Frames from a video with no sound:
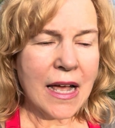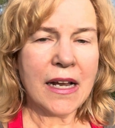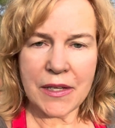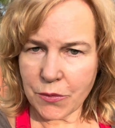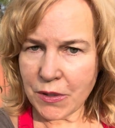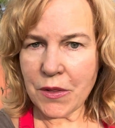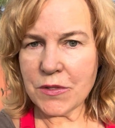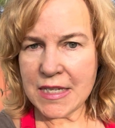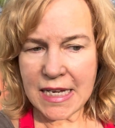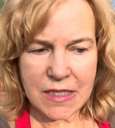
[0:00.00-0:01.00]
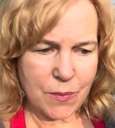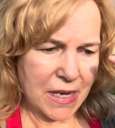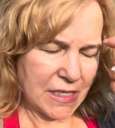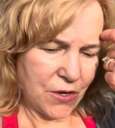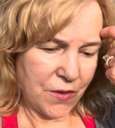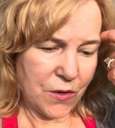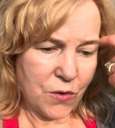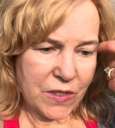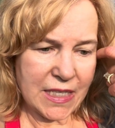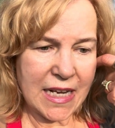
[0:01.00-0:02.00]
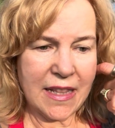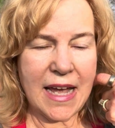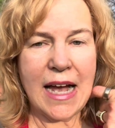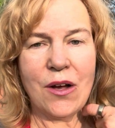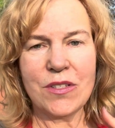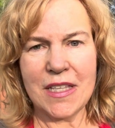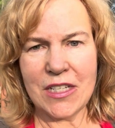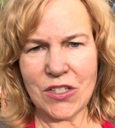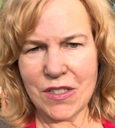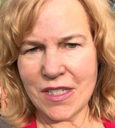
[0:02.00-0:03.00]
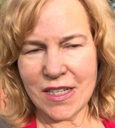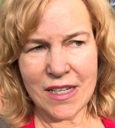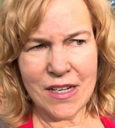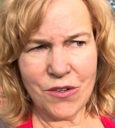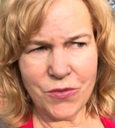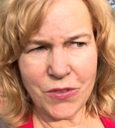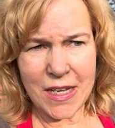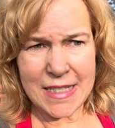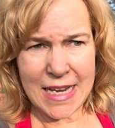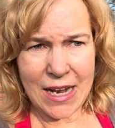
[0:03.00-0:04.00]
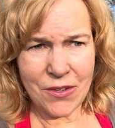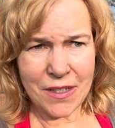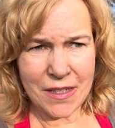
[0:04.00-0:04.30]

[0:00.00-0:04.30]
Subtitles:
another one of those dead spots here on the north side of the house that just floods out.